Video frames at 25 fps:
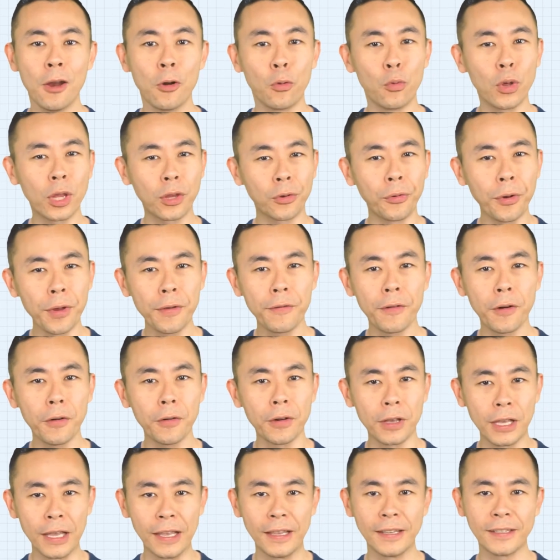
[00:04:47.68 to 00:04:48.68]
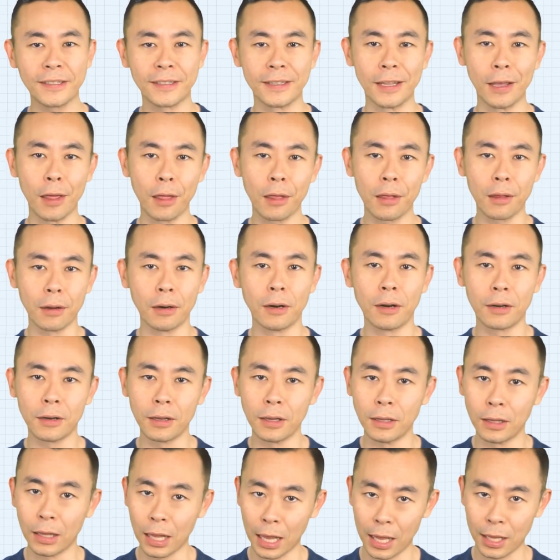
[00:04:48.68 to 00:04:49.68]
Retrieval is the
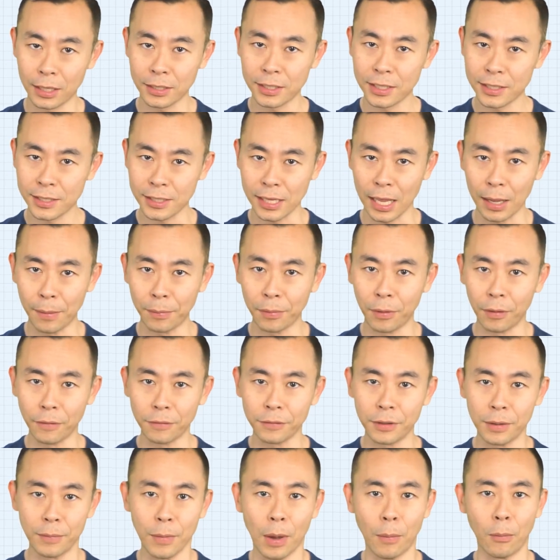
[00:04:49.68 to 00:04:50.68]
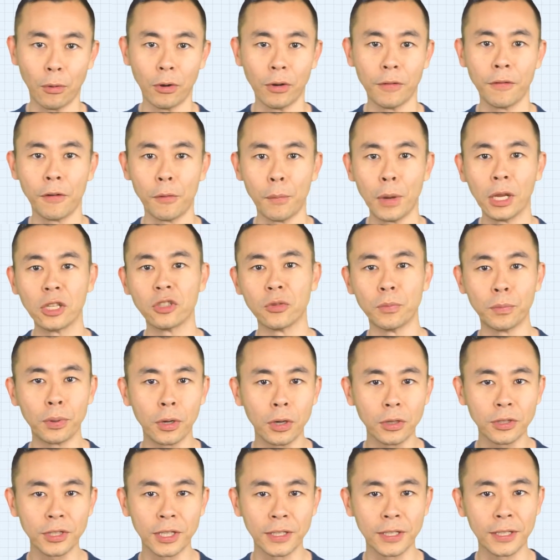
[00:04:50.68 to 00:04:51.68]
third and last step of the memory formation
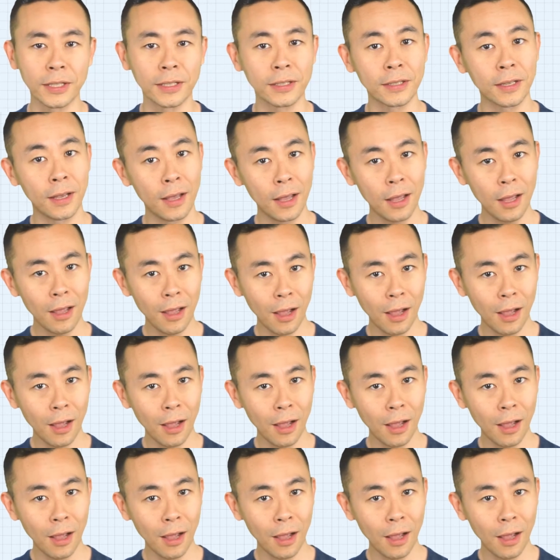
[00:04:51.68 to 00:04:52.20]
processes